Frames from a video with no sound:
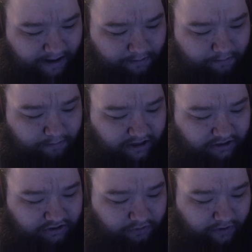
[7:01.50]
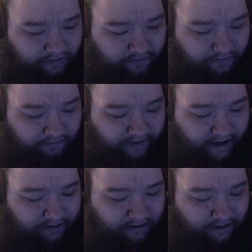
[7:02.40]
mixed with the
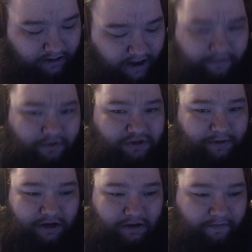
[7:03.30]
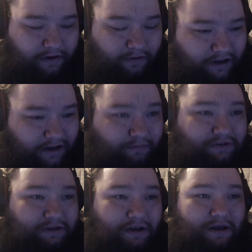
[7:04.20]
fact that like I've always been into video
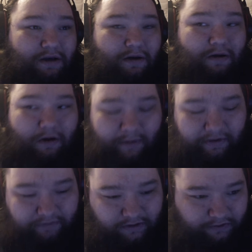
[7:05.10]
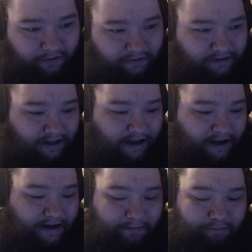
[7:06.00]
games. All my friends are always
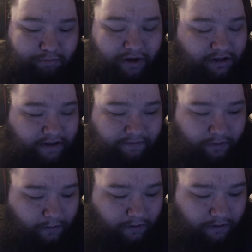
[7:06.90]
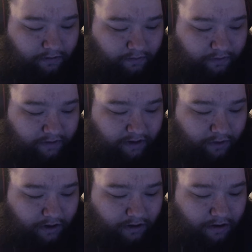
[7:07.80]
online. I barely ever went anywhere with
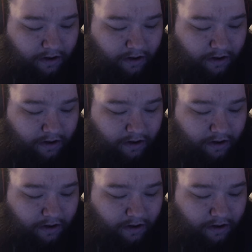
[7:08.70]
anyone.